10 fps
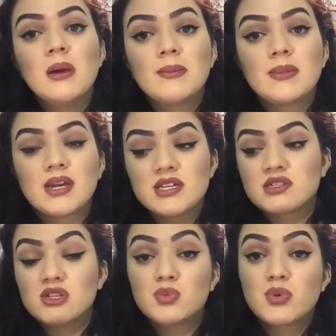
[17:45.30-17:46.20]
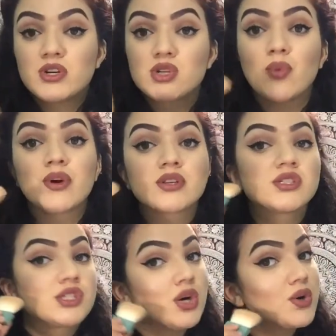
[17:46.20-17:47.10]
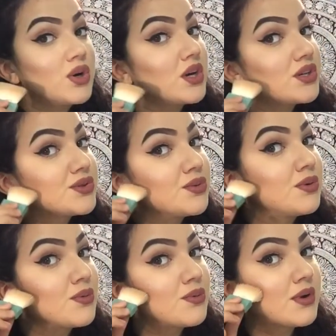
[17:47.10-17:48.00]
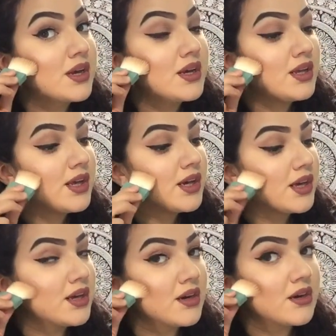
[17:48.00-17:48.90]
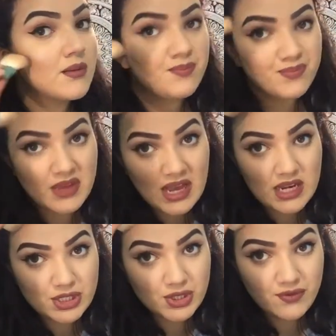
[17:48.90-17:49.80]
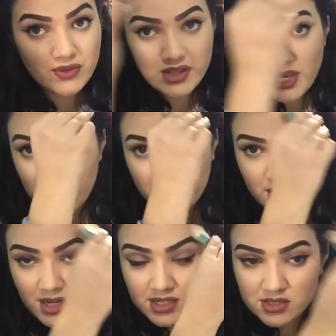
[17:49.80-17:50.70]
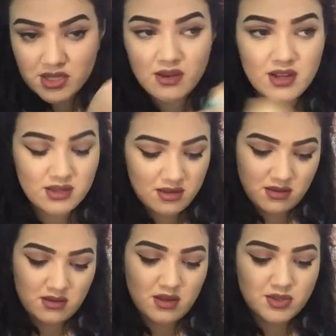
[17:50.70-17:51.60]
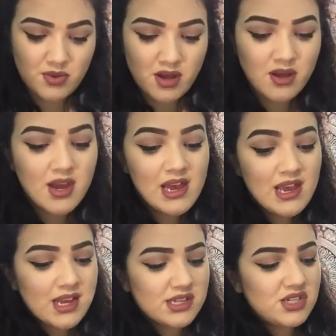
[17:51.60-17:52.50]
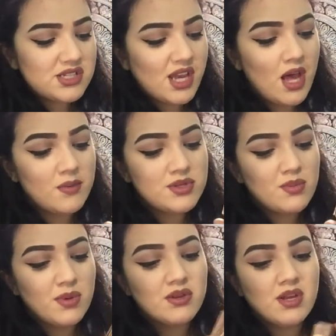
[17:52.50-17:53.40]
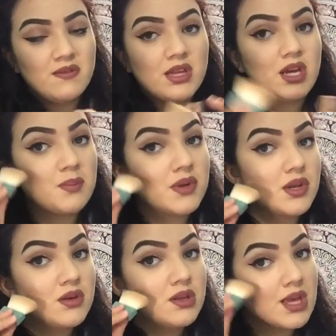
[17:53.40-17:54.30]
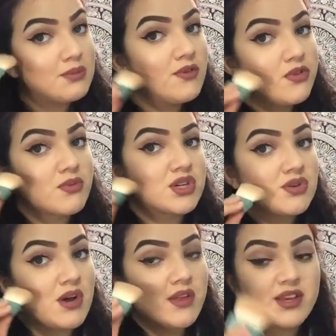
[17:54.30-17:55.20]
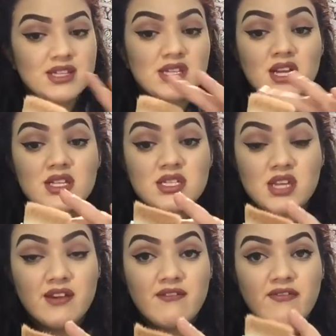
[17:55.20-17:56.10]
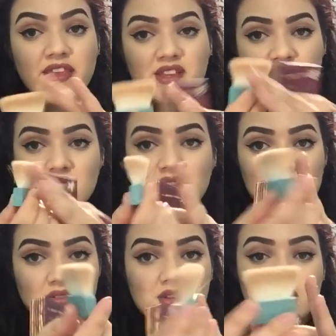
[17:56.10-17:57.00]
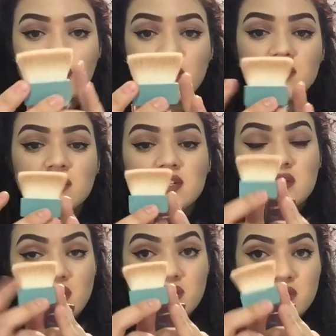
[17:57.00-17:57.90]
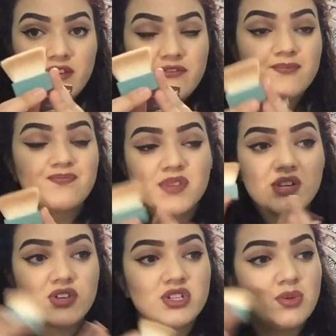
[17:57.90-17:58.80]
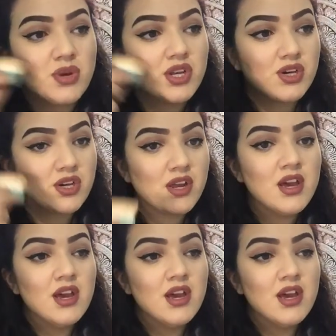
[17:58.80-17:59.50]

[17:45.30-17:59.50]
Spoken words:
Because this brush works so good. It gets right in here. And it's good for the hairline stuff and as well. Because just, like, it helps you build everything up. And you can, like, move the brush around. Like, it's not stiff. Like, just because it looks like this, it's not stiff. It's actually pretty good.